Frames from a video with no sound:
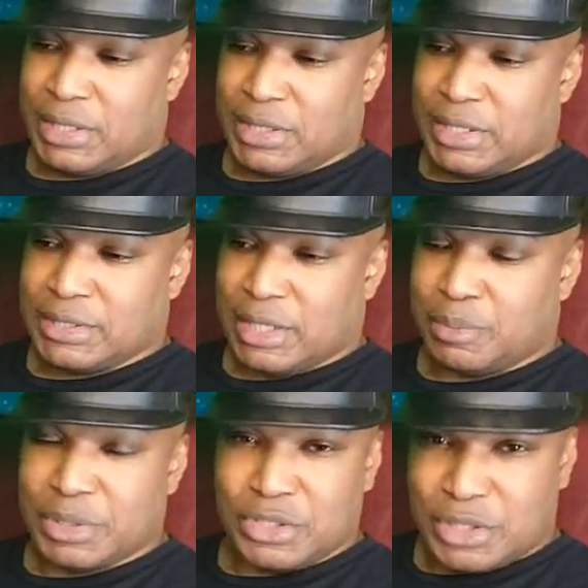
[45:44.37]
Led
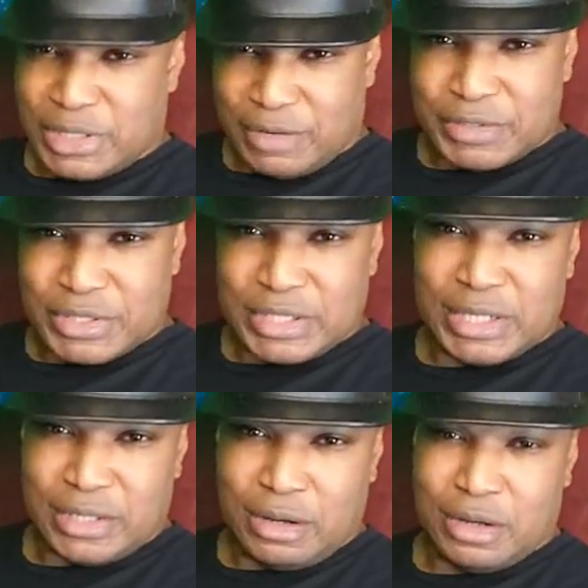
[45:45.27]
Zeppelin. You'll never see
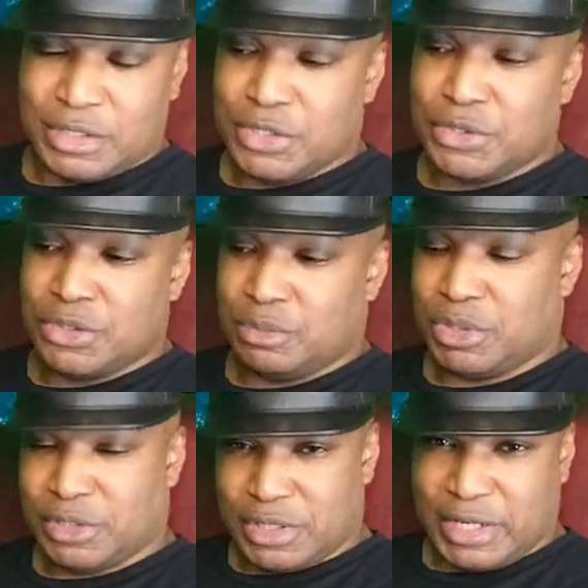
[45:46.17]
it on YouTube.
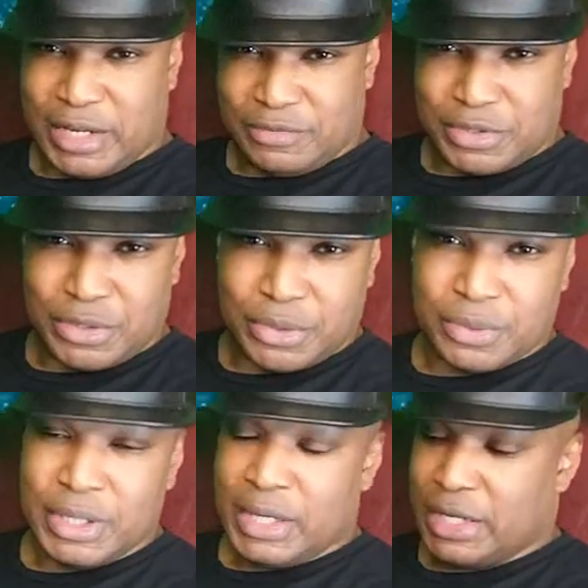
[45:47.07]
You're going to have to
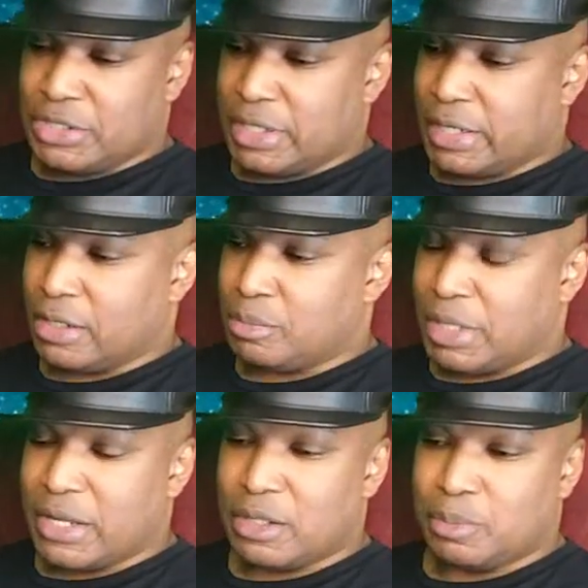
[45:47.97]
go and check out
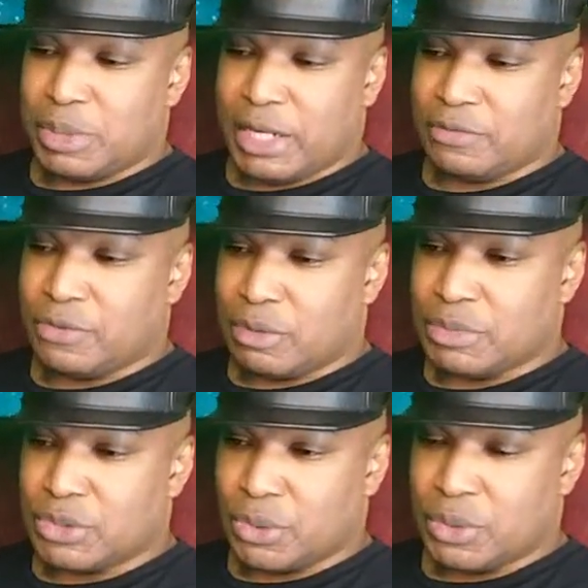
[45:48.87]
my other platforms.
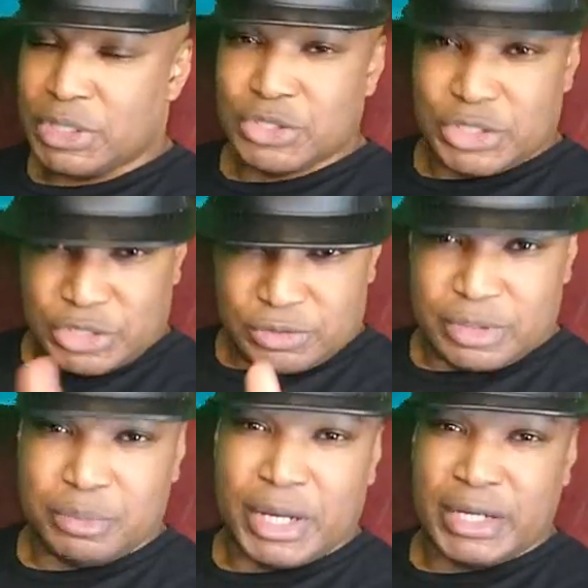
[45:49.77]
So just a
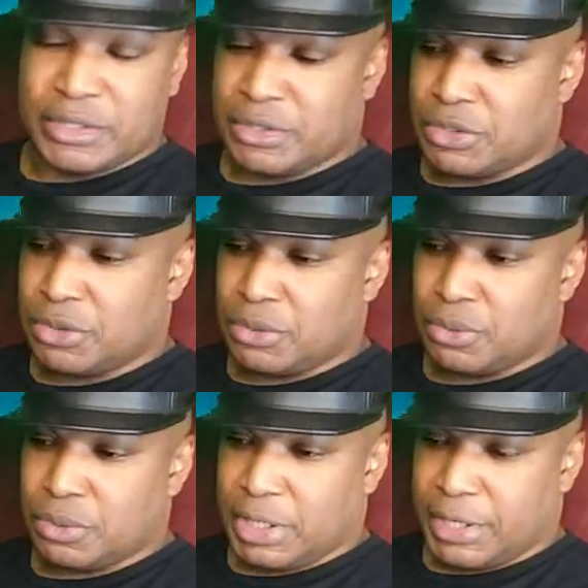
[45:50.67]
reminder
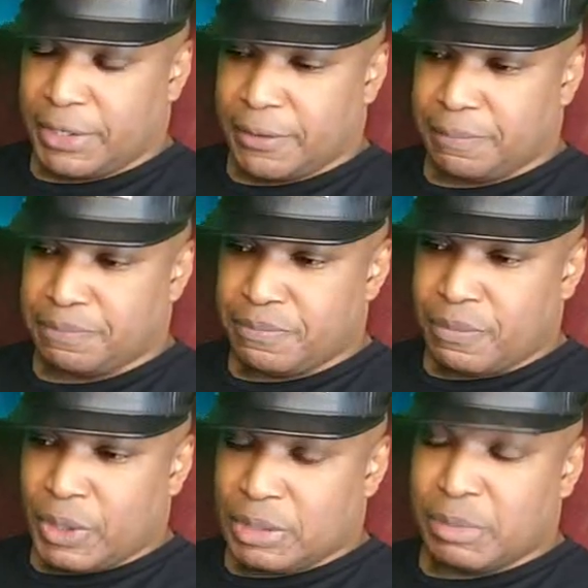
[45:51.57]
to
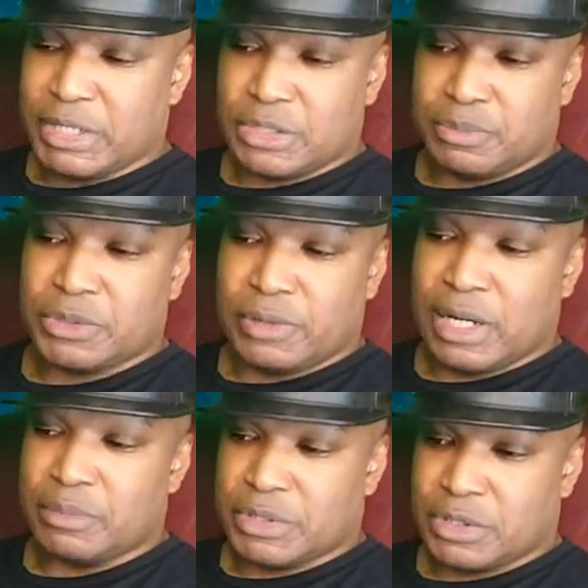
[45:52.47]
my
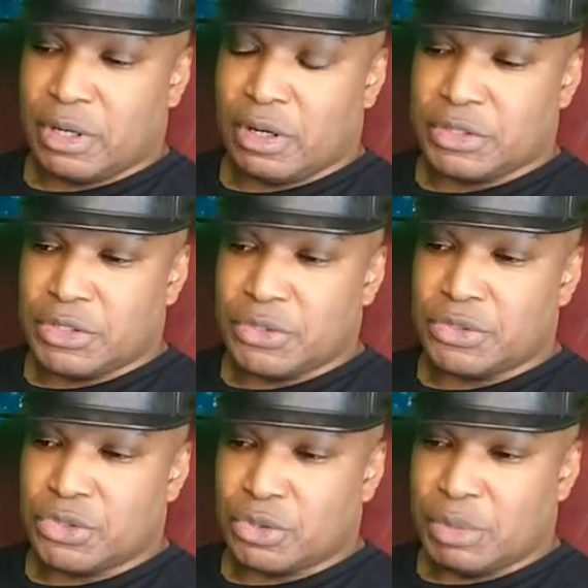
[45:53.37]
subscribers on
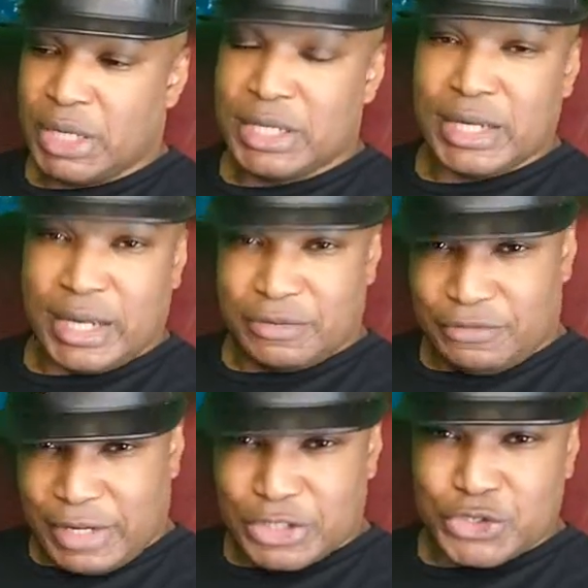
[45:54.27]
YouTube, you got to
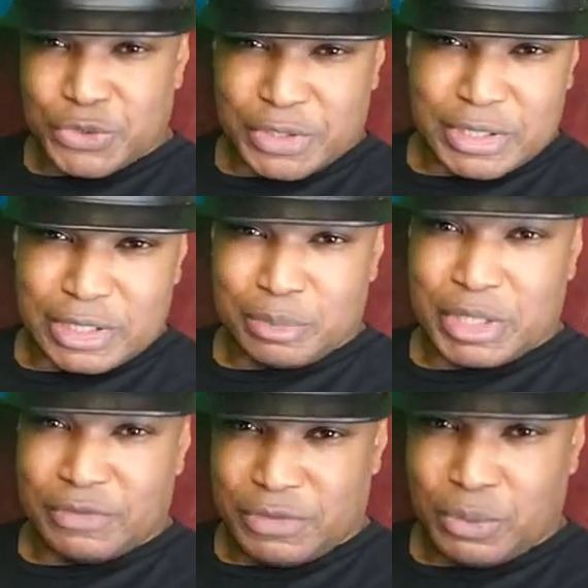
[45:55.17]
venture a little bit
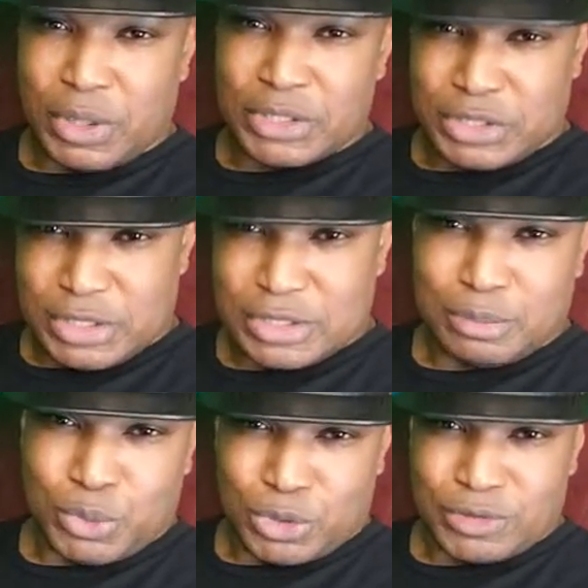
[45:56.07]
if you want to see some
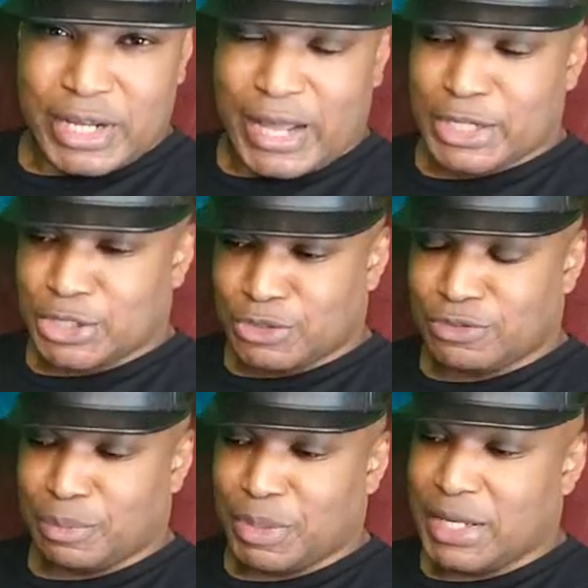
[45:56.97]
more reactions
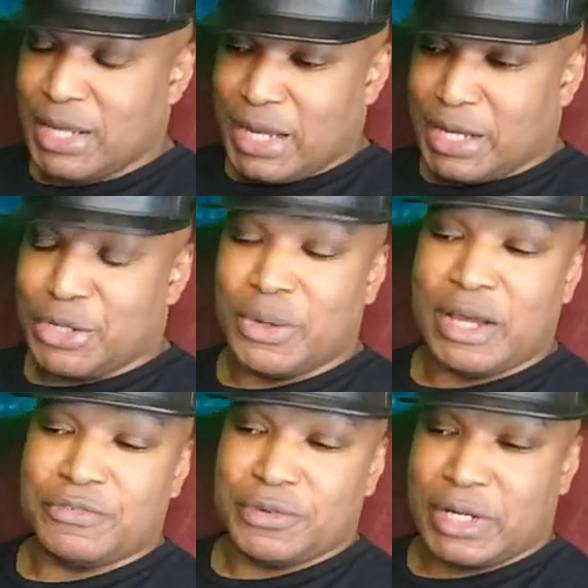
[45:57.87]
from me. I know
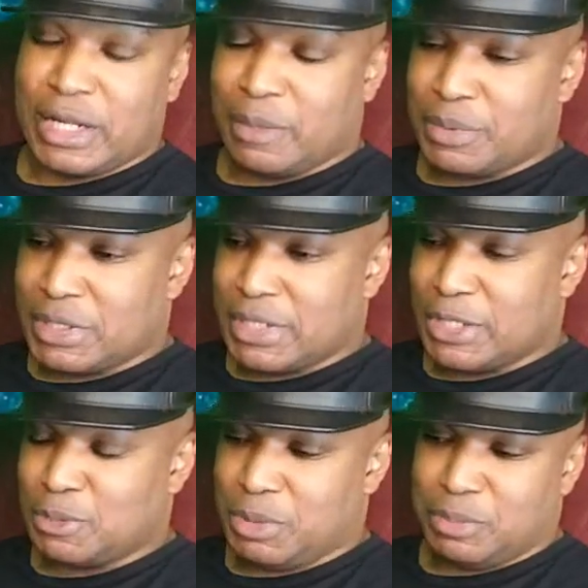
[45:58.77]
after a couple of
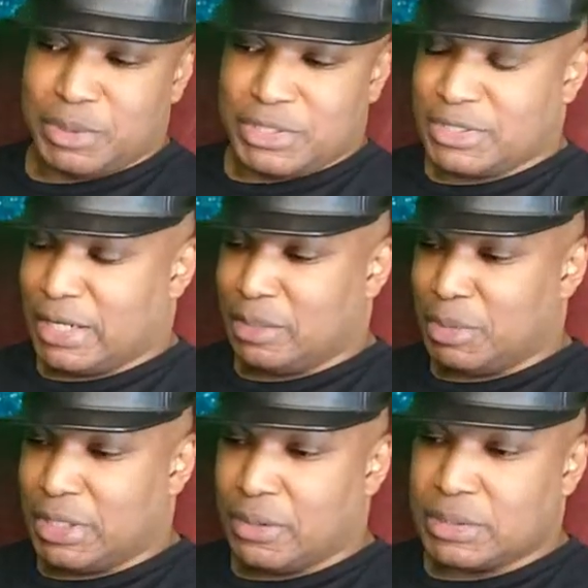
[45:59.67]
days, people are sending
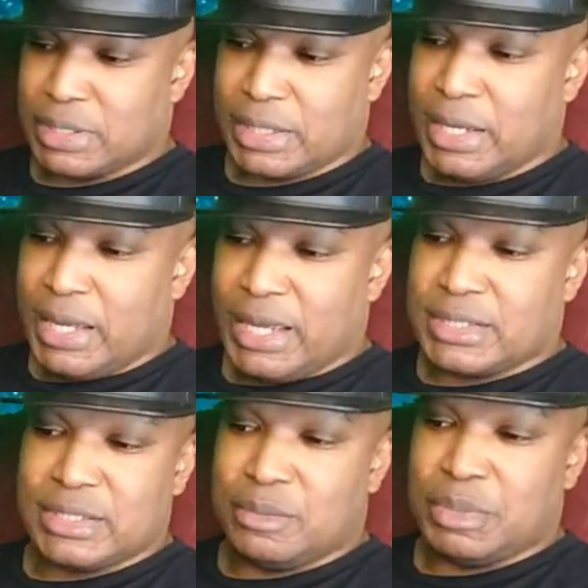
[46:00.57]
me notes like,
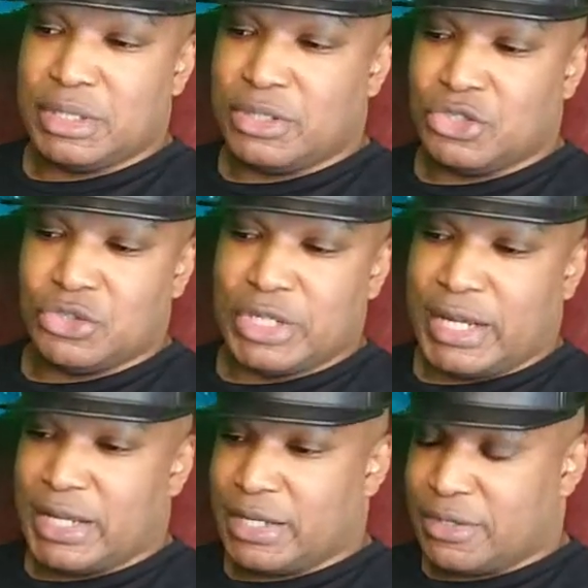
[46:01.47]
STB, did you die?